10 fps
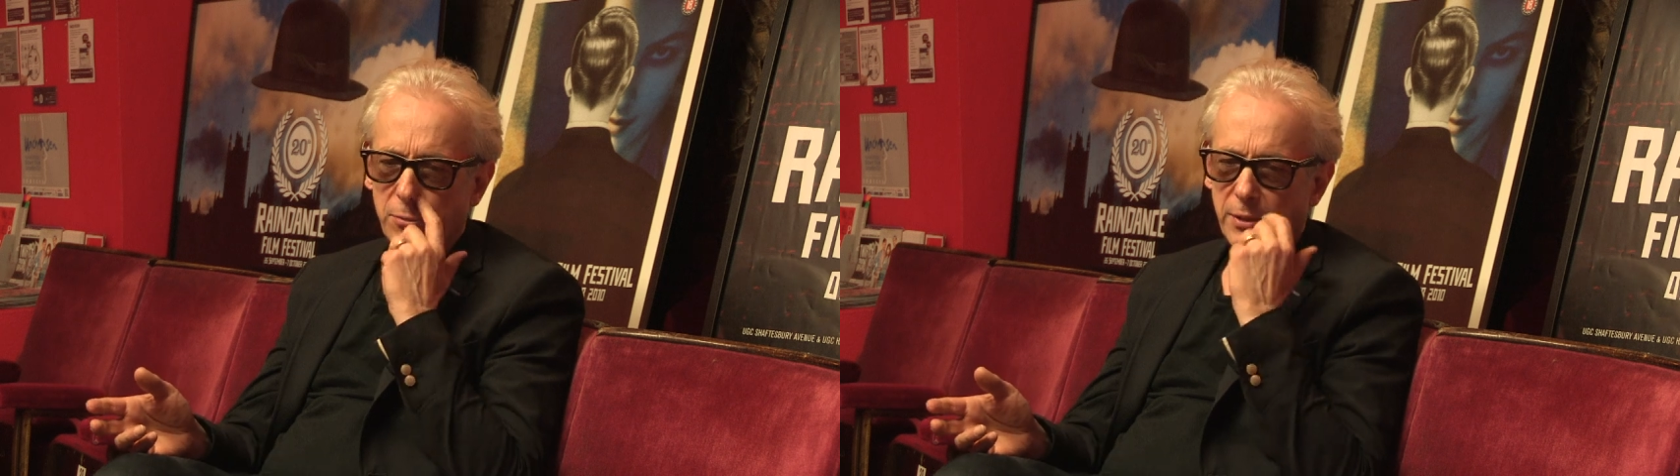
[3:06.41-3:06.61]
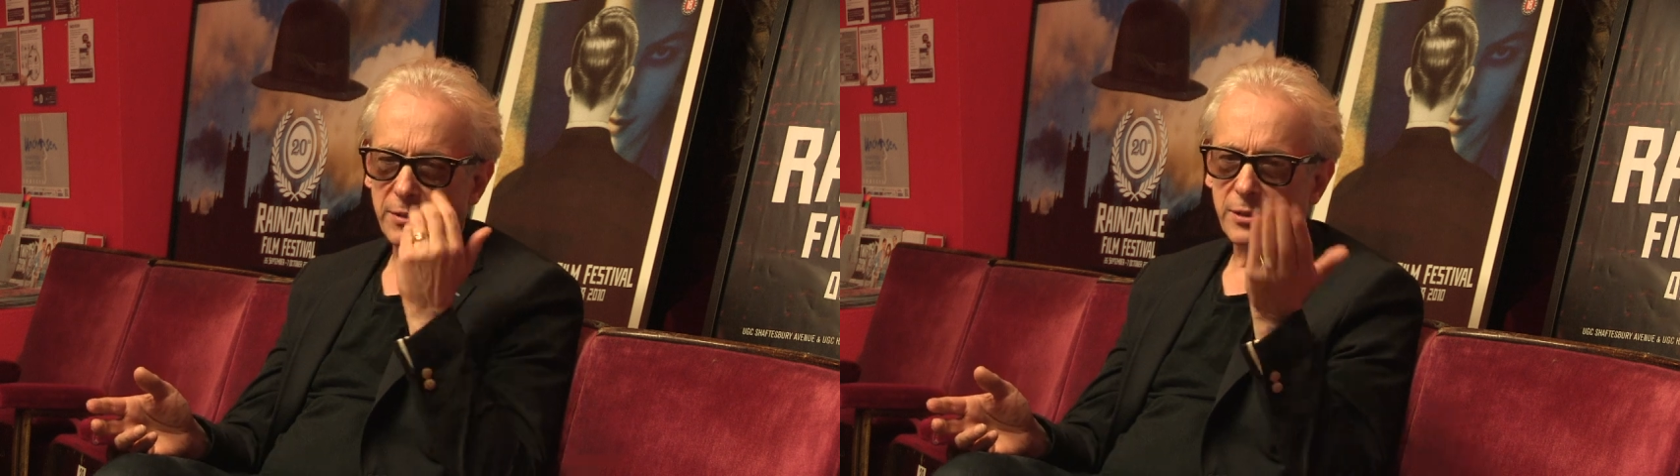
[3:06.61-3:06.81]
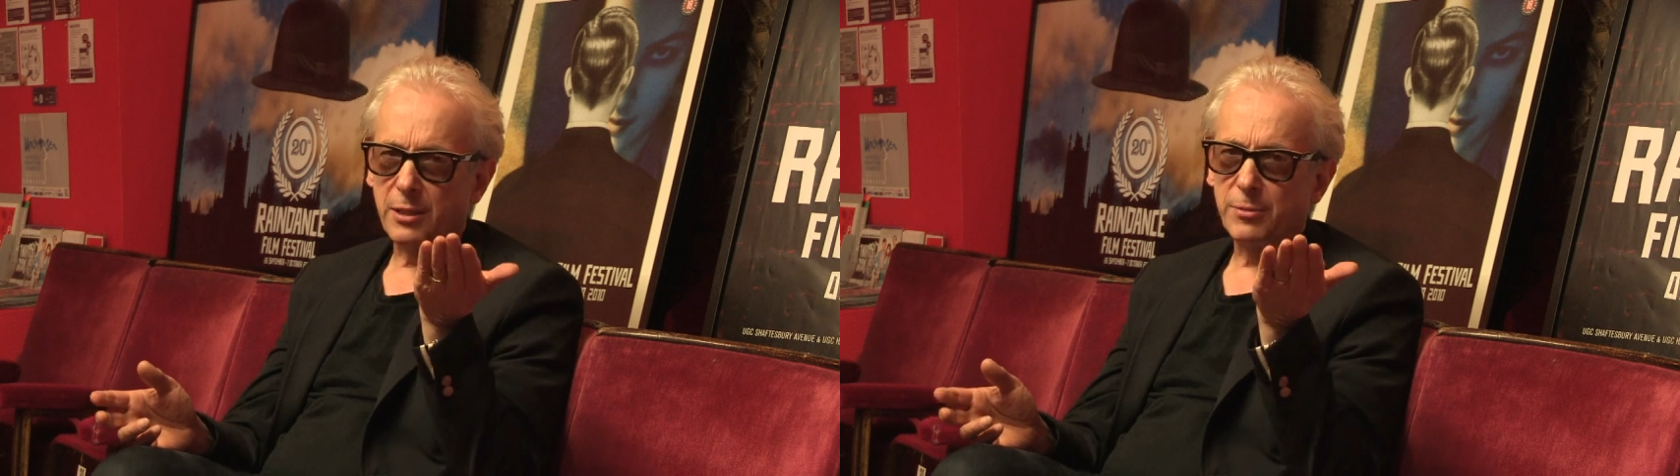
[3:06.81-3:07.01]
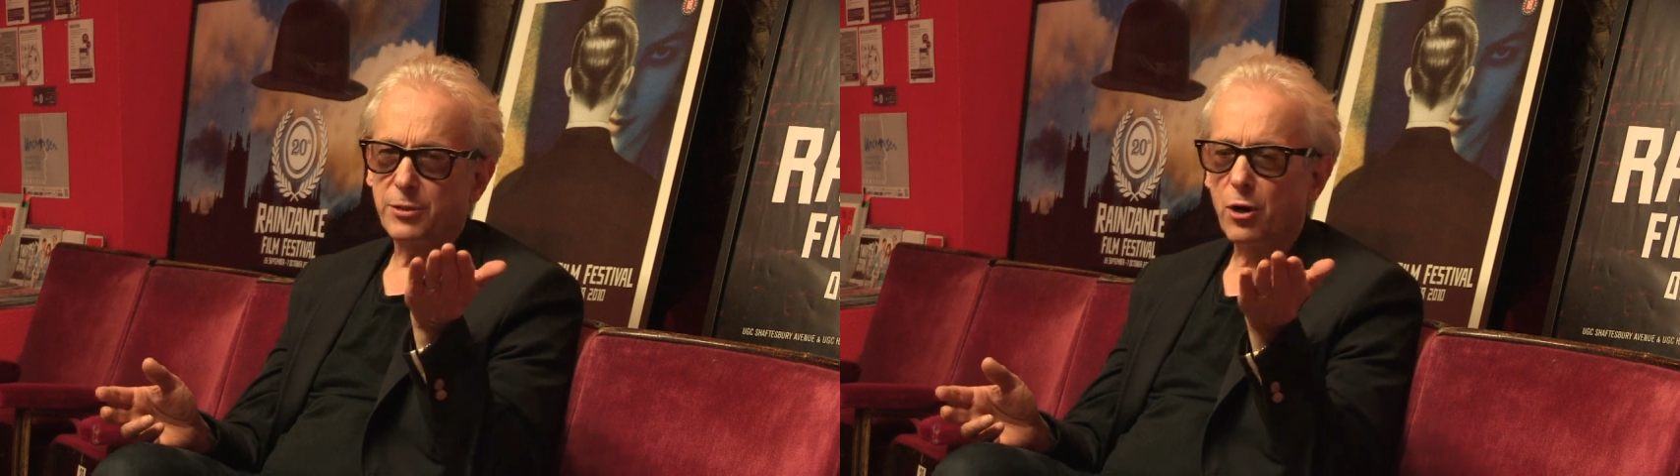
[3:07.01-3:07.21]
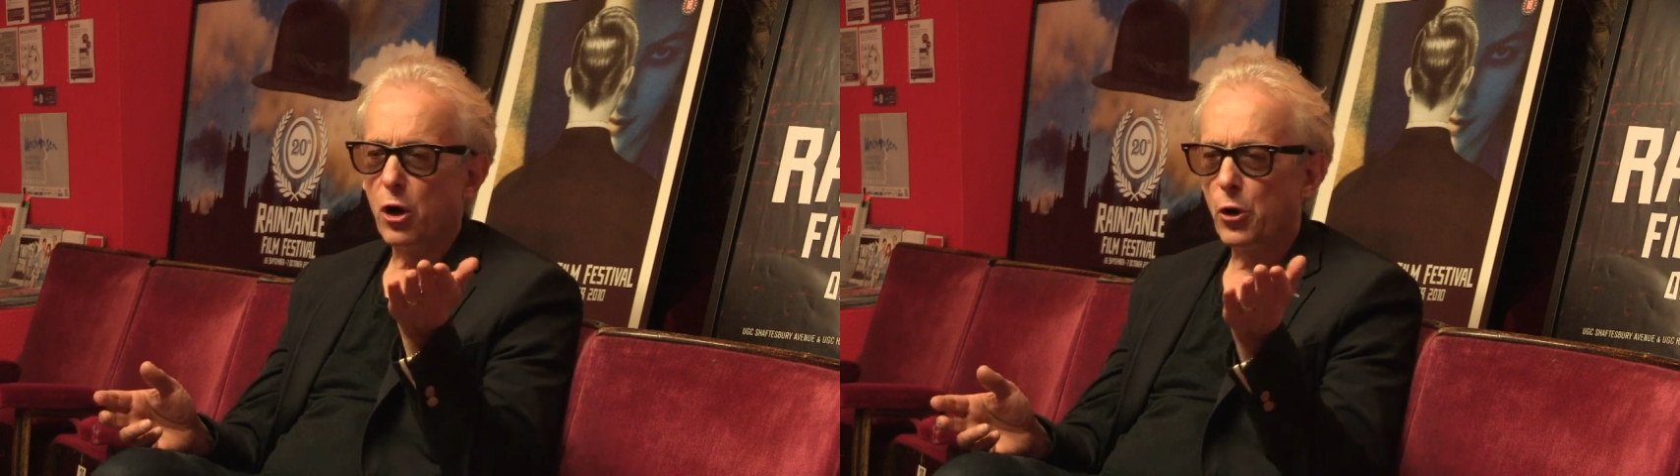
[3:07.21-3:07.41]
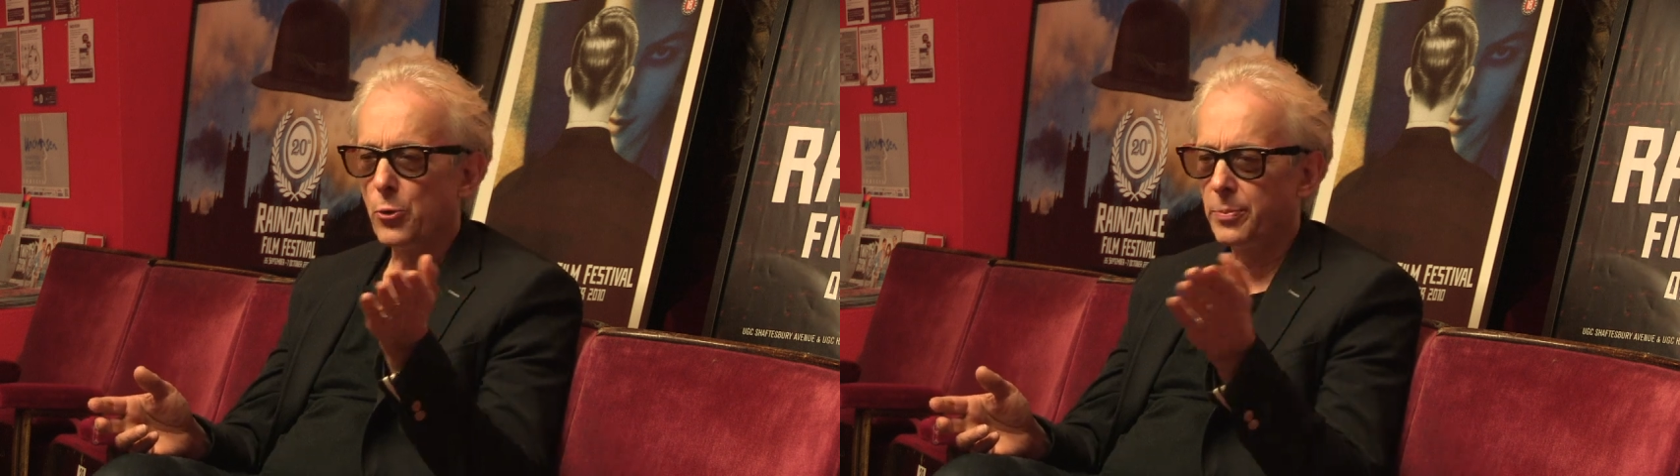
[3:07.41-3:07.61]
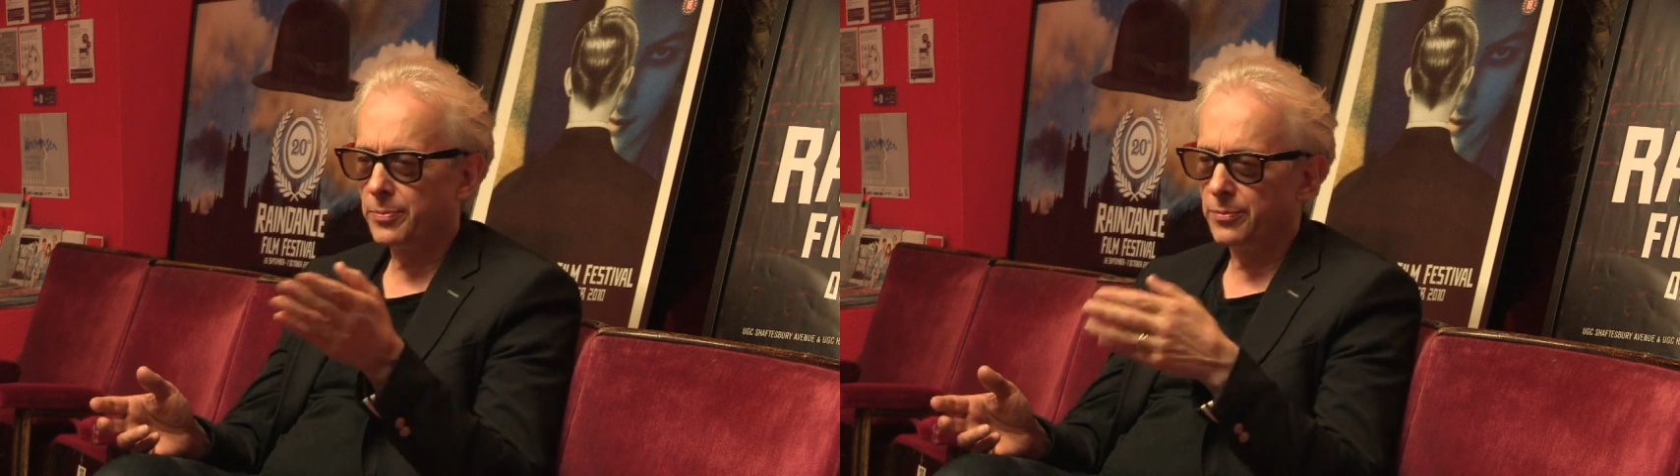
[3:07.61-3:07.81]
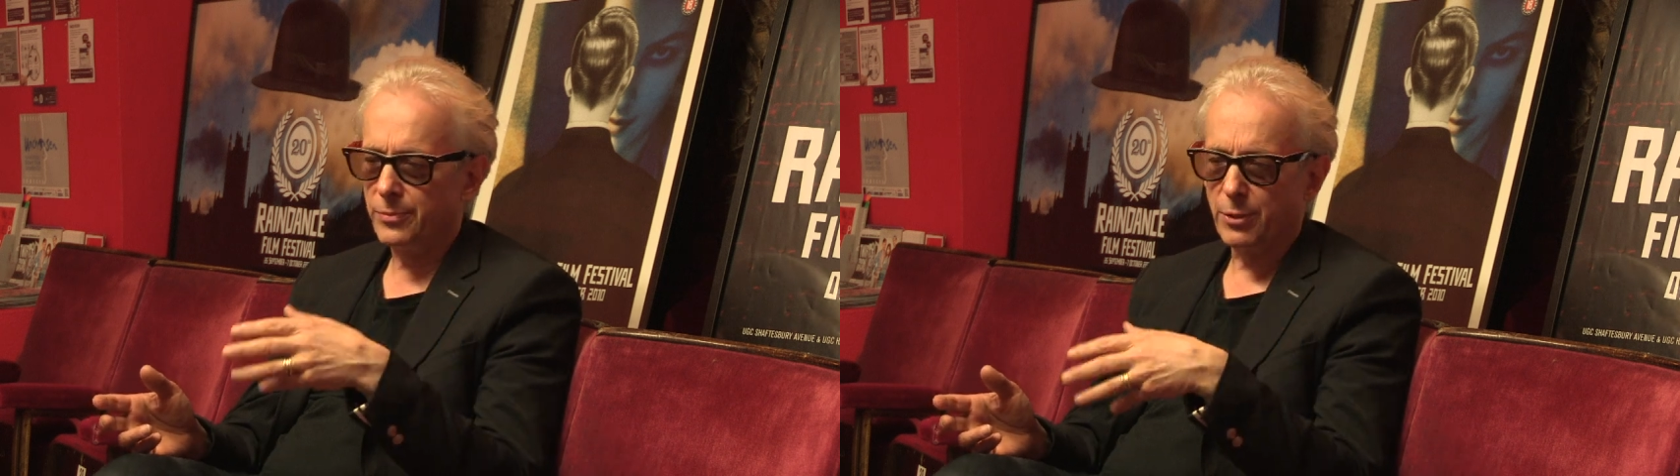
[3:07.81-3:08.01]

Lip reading: you went to someone's home,